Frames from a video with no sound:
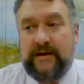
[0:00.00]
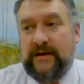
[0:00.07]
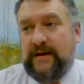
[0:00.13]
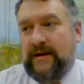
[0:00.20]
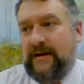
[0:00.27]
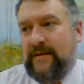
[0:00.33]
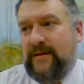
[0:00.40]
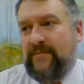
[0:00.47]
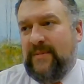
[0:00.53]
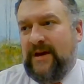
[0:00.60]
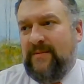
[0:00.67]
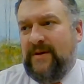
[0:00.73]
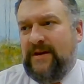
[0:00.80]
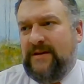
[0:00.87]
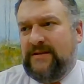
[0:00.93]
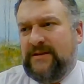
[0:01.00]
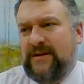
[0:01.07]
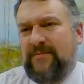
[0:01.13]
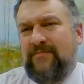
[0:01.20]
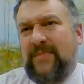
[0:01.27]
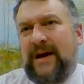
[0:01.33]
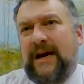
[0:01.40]
That maybe
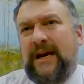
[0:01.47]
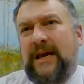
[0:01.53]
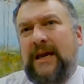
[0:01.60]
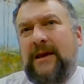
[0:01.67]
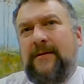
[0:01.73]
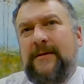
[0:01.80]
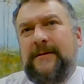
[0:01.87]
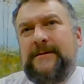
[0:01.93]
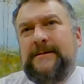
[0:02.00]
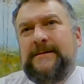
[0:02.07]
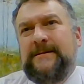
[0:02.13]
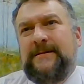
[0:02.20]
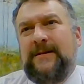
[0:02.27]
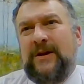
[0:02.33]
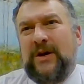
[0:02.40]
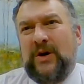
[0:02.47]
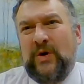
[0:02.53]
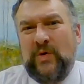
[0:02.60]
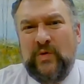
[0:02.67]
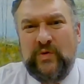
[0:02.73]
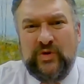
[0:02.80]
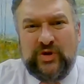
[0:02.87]
somebody
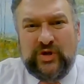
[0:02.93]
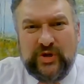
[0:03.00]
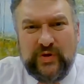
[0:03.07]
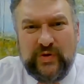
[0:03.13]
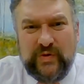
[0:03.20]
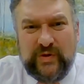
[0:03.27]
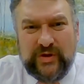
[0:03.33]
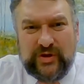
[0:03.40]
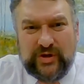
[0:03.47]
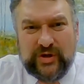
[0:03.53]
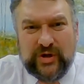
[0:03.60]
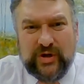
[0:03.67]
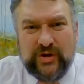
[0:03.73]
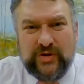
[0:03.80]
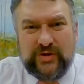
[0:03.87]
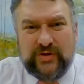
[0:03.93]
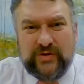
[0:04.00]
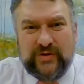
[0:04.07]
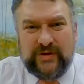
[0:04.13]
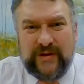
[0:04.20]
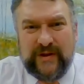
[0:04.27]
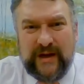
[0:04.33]
known to the church
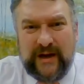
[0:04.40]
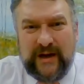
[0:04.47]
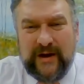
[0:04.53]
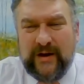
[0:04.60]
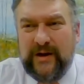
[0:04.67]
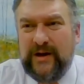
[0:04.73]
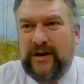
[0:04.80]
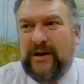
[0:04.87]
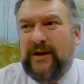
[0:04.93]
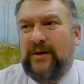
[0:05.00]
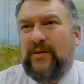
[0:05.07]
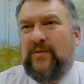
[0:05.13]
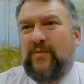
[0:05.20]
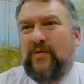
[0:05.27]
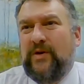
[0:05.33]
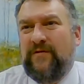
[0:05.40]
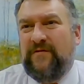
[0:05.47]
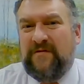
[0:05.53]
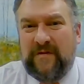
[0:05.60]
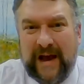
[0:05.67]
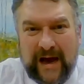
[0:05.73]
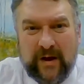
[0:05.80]
or that area would
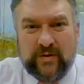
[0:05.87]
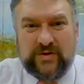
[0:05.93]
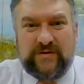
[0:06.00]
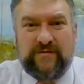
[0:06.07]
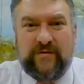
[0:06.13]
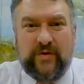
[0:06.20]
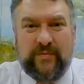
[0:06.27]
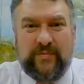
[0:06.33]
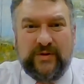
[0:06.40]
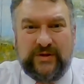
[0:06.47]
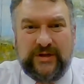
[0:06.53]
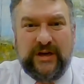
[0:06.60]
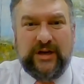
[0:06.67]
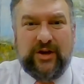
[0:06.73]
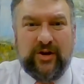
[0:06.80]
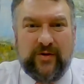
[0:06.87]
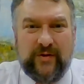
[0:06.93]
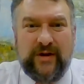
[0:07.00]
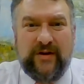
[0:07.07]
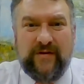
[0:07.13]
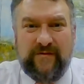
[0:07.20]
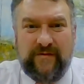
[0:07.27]
vouch for a
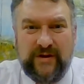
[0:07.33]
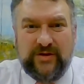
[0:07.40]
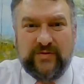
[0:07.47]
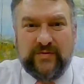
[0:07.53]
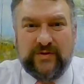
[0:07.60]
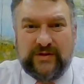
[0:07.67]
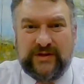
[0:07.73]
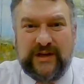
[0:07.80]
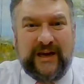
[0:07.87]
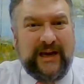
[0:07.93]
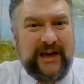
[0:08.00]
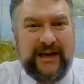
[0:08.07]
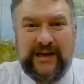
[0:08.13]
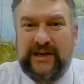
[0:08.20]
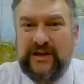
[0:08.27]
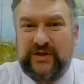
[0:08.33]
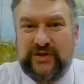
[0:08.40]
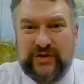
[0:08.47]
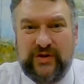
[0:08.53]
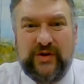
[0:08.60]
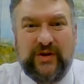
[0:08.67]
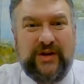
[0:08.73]
particular individual, say, hey,
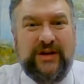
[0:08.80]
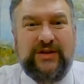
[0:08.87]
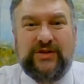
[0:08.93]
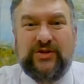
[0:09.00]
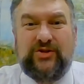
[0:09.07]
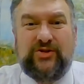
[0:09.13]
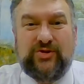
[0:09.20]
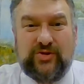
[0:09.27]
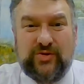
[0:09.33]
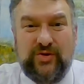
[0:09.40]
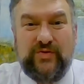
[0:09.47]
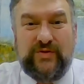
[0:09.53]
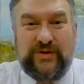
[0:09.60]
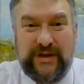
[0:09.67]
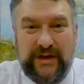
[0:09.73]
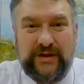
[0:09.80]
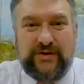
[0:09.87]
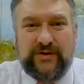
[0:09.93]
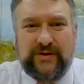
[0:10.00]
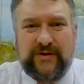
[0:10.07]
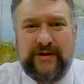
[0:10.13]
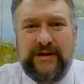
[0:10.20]
he's good, he's a true
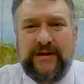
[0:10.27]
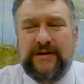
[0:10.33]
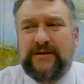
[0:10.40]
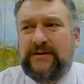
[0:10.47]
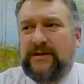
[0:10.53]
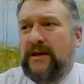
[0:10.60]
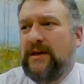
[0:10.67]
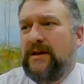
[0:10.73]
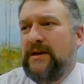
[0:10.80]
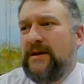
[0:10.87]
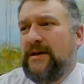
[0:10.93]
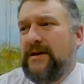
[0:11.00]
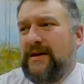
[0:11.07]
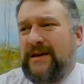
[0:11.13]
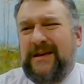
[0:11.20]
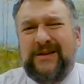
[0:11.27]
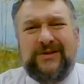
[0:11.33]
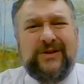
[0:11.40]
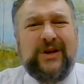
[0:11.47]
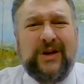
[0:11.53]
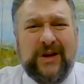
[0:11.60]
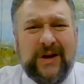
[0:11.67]
teacher, he is a
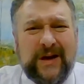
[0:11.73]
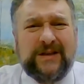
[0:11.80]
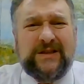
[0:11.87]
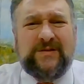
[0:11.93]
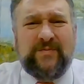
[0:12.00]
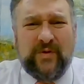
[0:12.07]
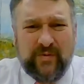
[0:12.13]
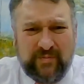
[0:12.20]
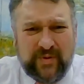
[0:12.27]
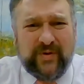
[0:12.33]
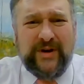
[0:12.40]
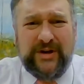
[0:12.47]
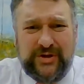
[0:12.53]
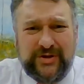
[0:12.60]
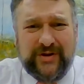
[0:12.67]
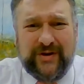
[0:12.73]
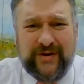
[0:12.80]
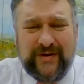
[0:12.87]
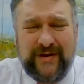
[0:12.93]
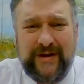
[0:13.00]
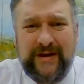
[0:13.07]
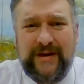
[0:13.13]
gospel
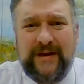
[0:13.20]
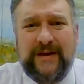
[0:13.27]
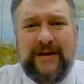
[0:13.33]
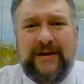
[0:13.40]
preacher, he